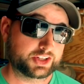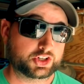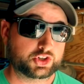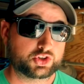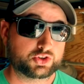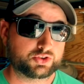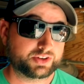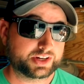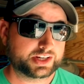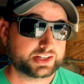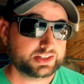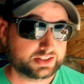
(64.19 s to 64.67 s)
the
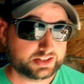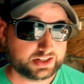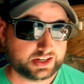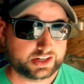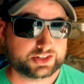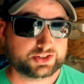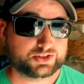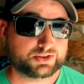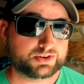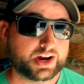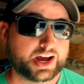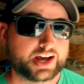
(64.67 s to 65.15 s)
Green
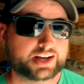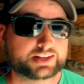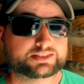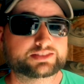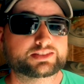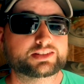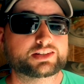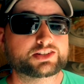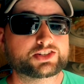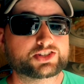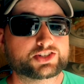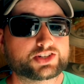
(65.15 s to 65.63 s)
Touch
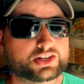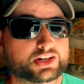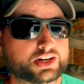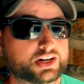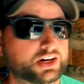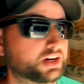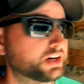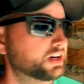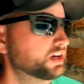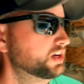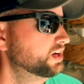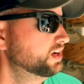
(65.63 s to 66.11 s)
racks this
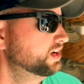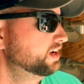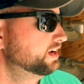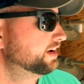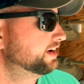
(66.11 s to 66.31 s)
year.